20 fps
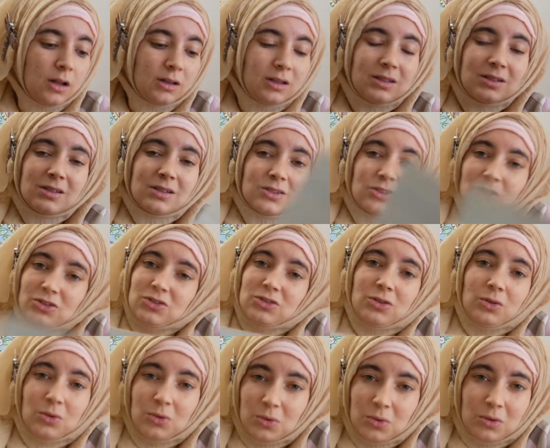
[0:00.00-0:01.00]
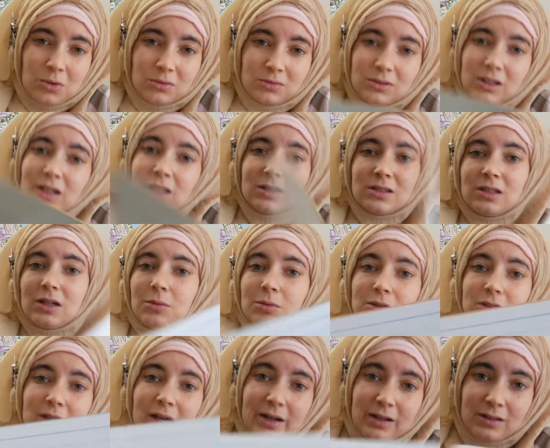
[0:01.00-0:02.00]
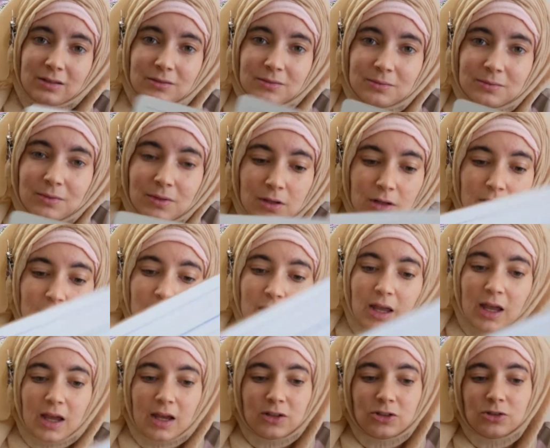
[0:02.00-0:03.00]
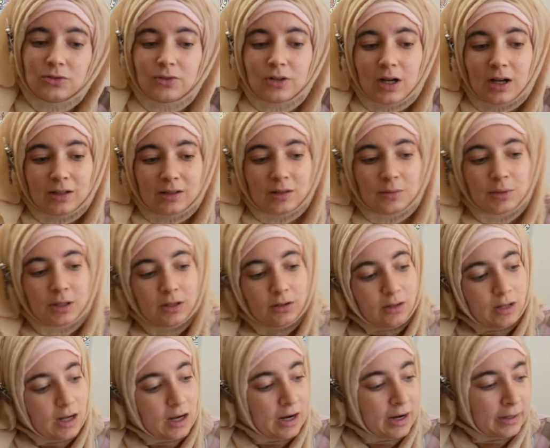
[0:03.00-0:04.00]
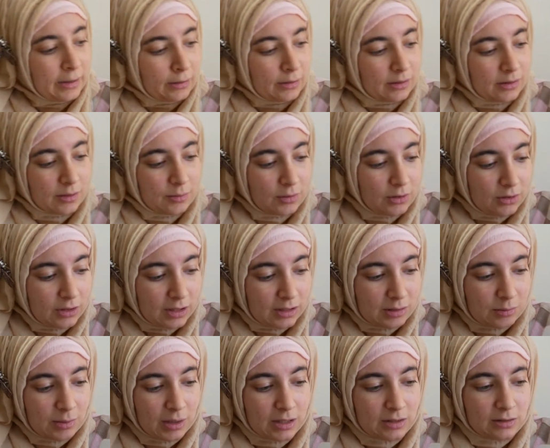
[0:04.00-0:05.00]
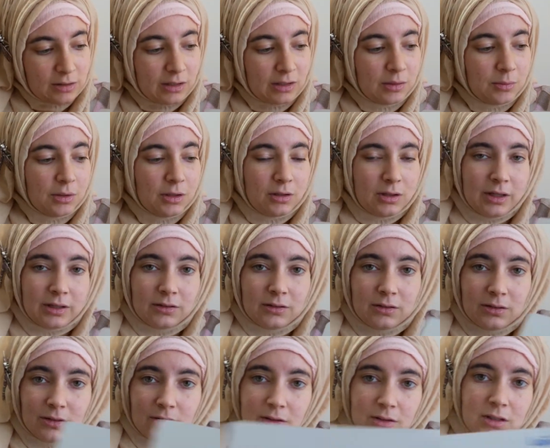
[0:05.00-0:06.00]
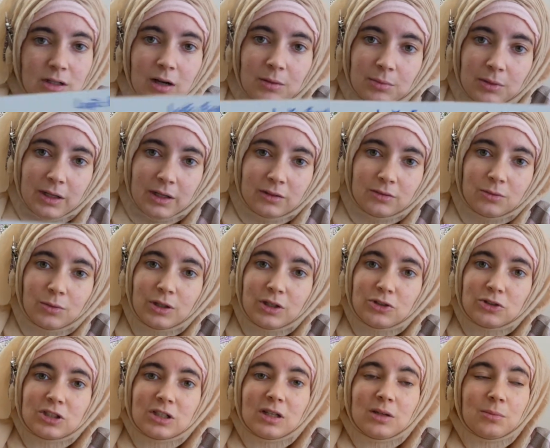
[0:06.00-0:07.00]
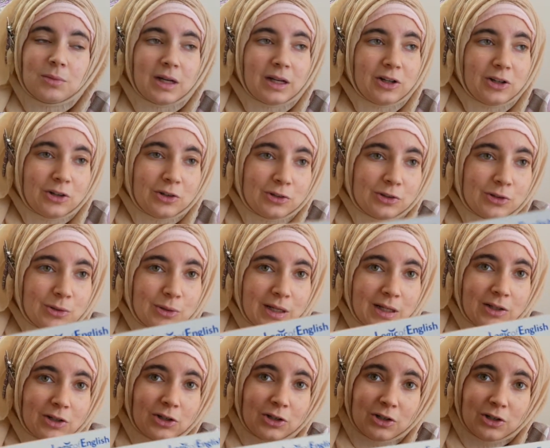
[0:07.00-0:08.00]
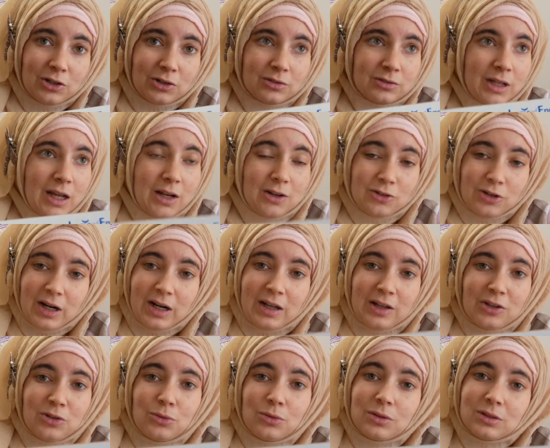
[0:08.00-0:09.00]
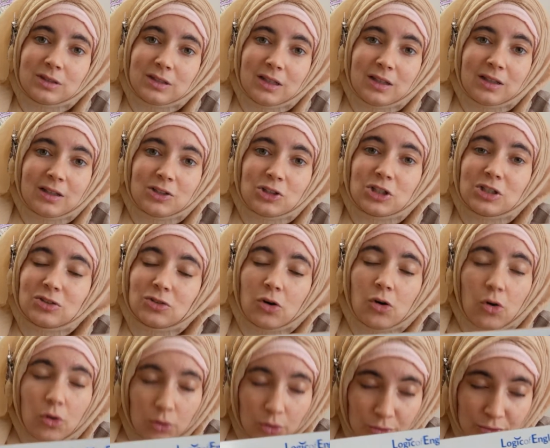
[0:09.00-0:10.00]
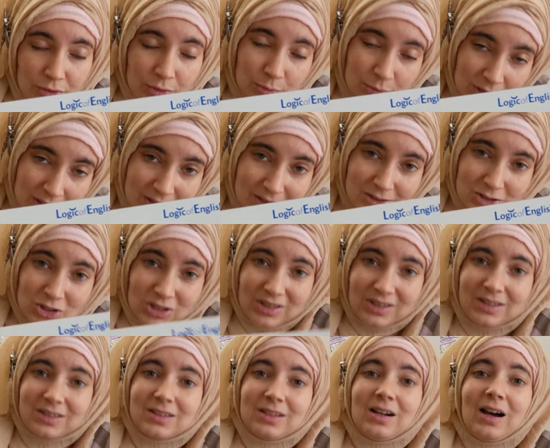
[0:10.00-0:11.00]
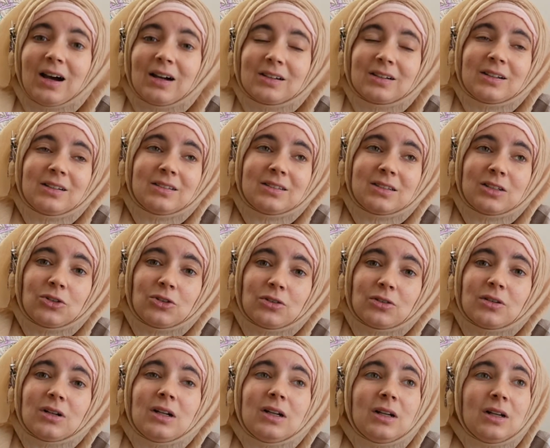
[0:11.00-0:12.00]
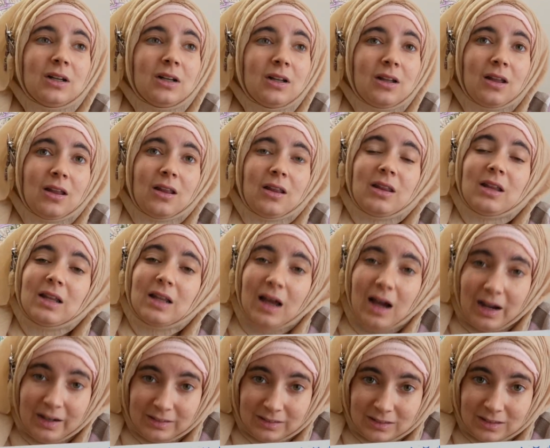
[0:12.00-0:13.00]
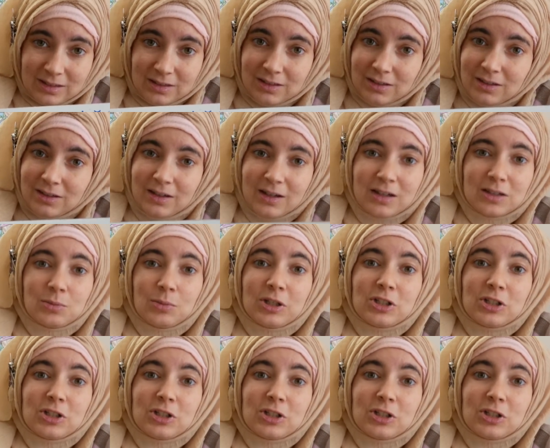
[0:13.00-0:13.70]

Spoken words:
this is just so cool. It's double-sided. And you've got the middle line, you got the base line, the middle line, the top line. When you see my girl doing her handwriting, you will see that she's all over the place. She does not consider the lines as